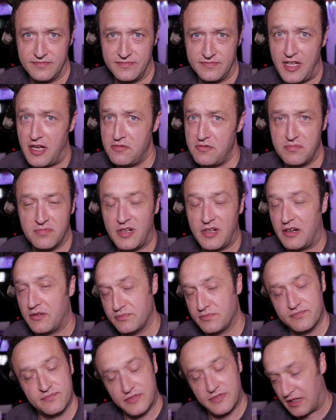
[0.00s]
Nope,
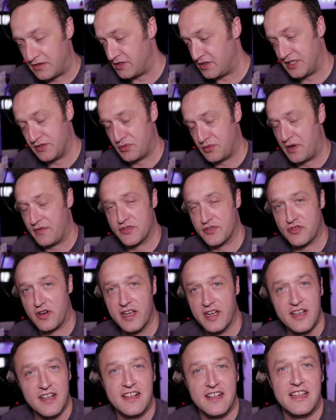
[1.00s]
well, oh, it was worth a
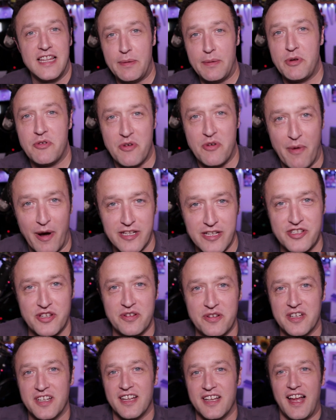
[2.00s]
try. Let me remind you,